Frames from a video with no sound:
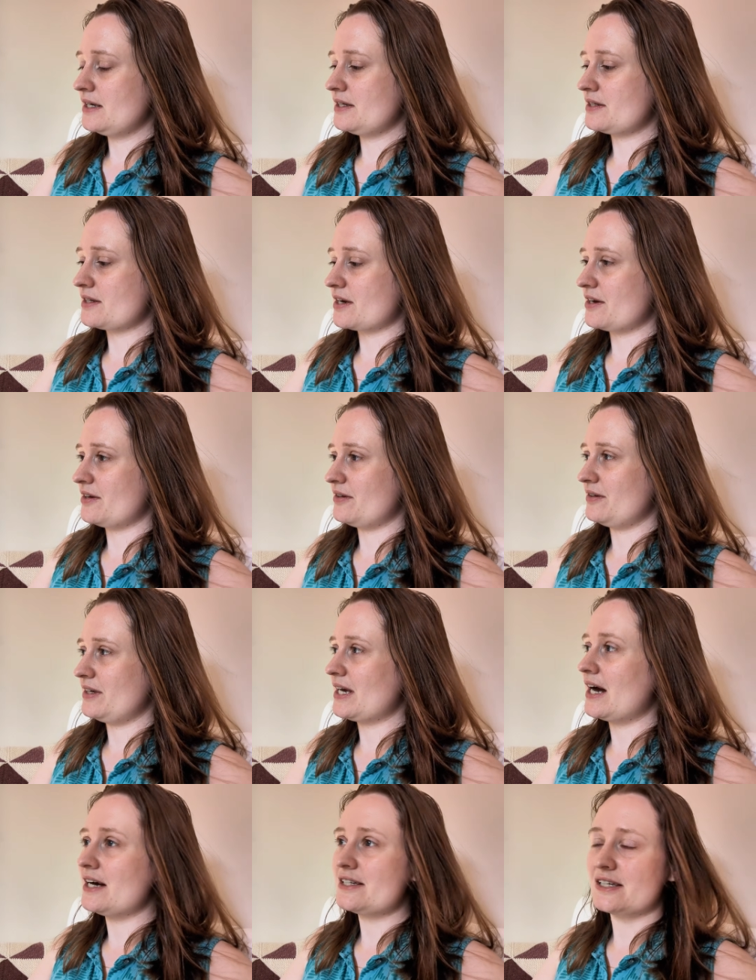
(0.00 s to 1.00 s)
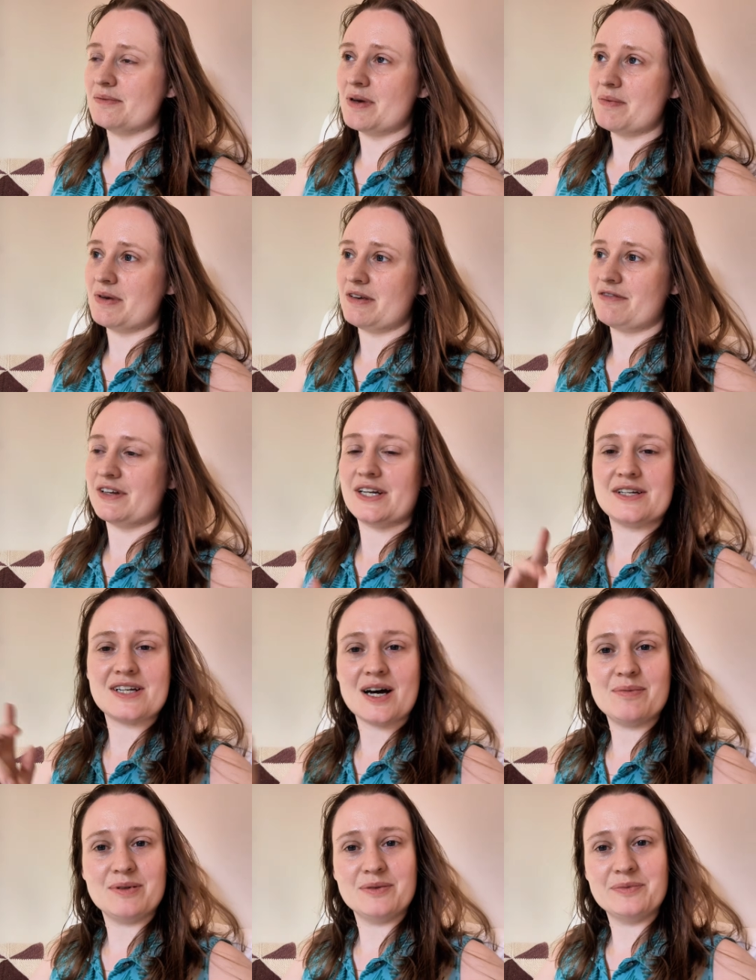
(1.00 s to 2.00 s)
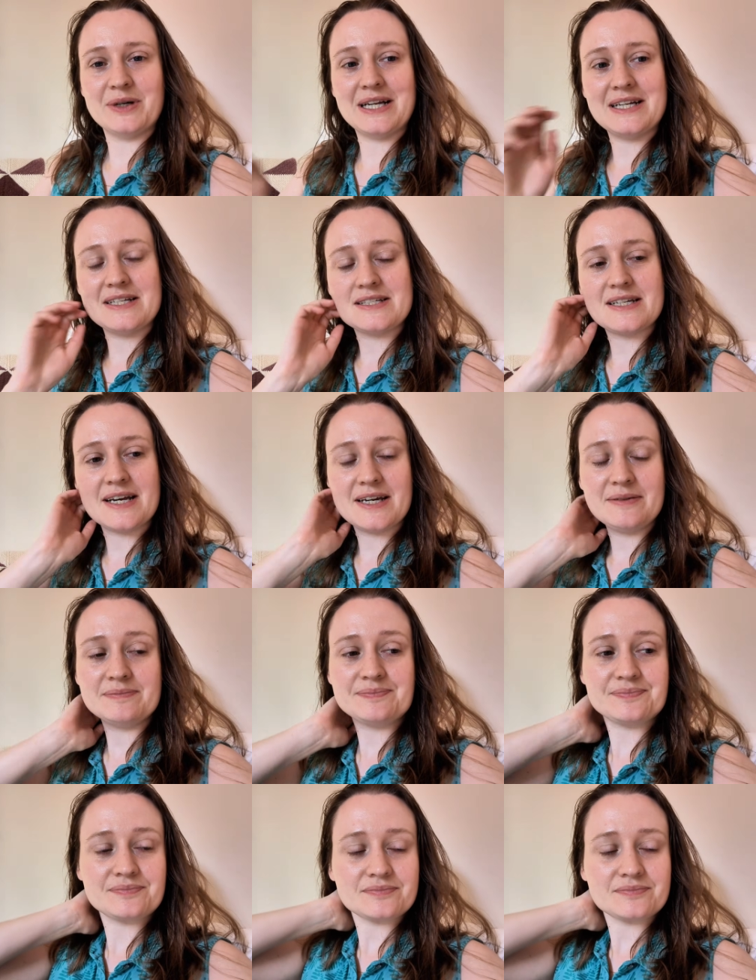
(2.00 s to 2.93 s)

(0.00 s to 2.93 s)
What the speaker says: So maybe finish up on Wednesday.